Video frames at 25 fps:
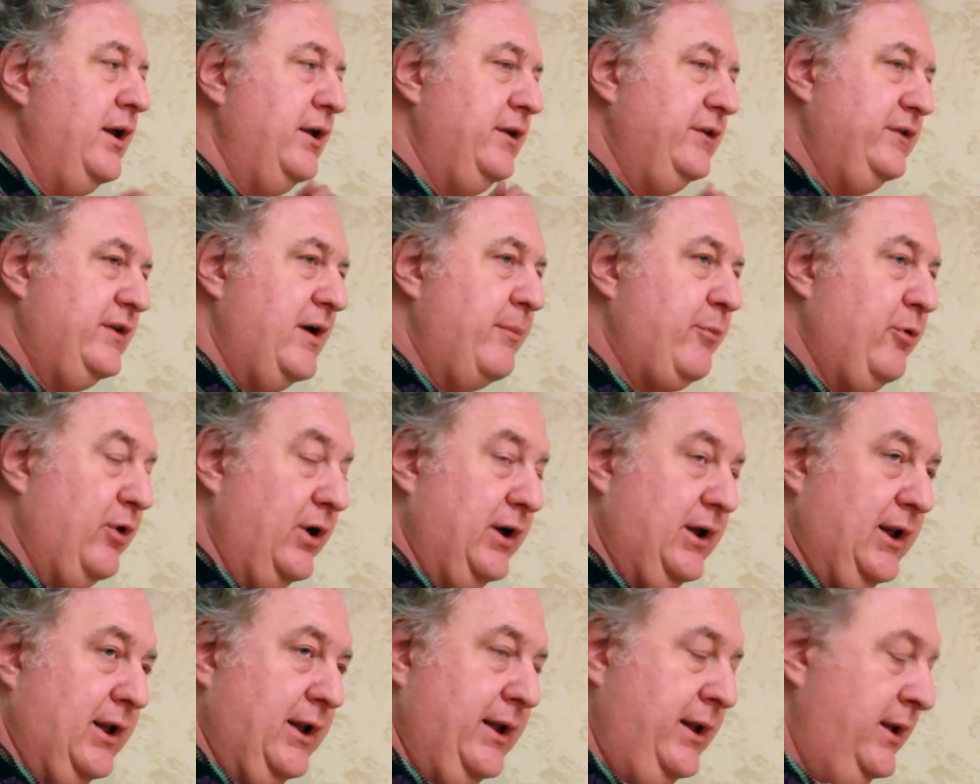
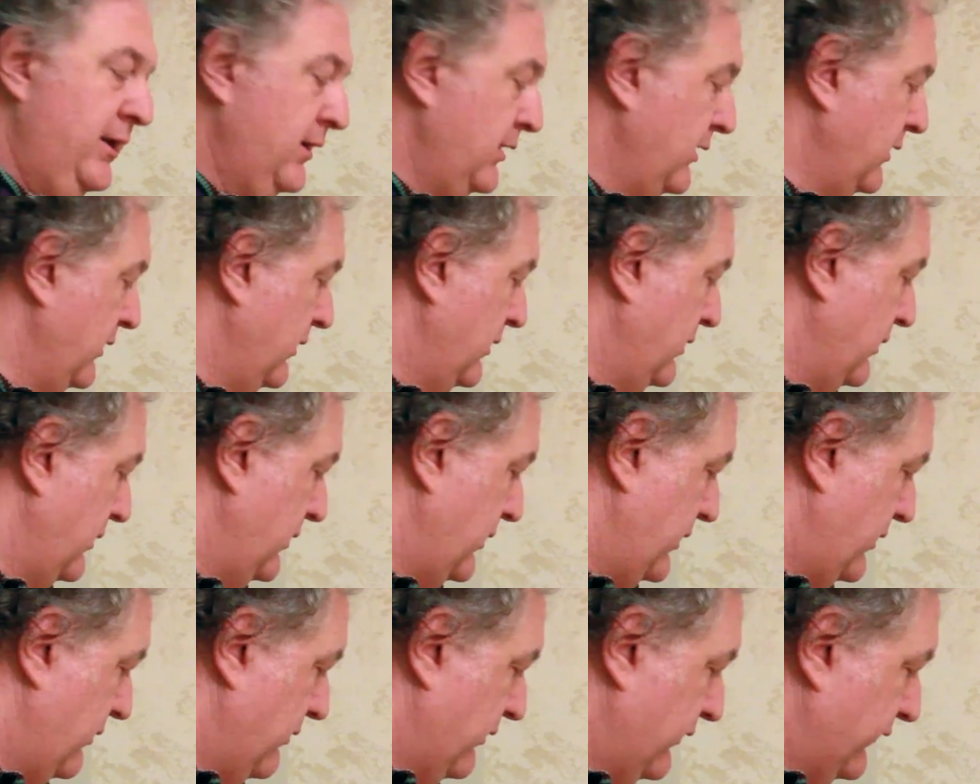separately,
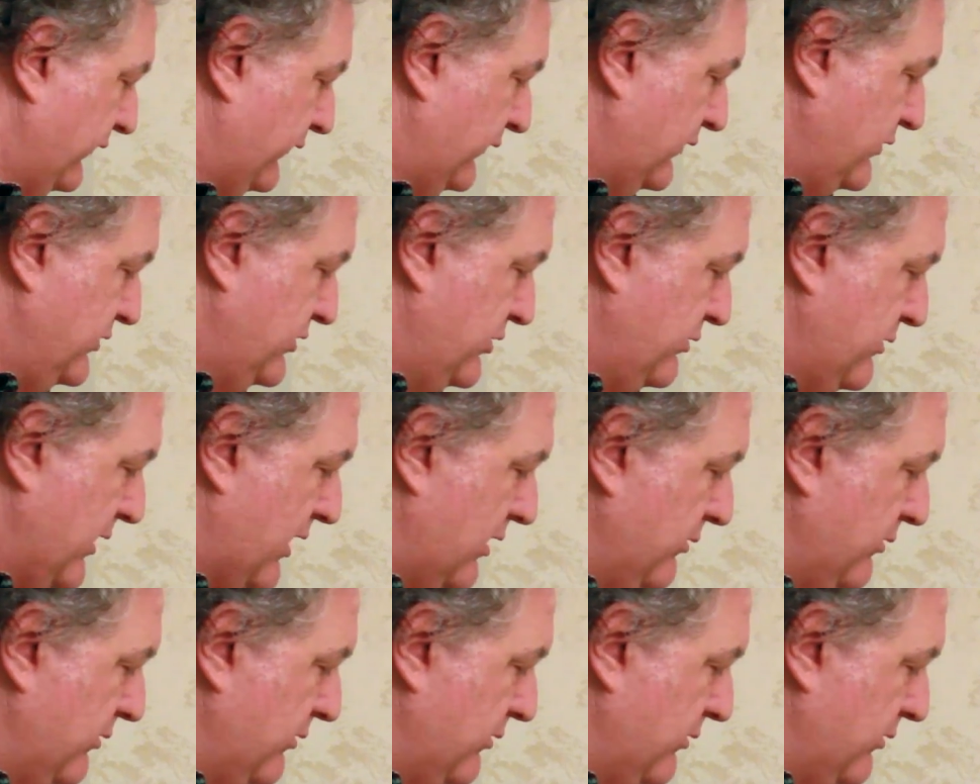here's two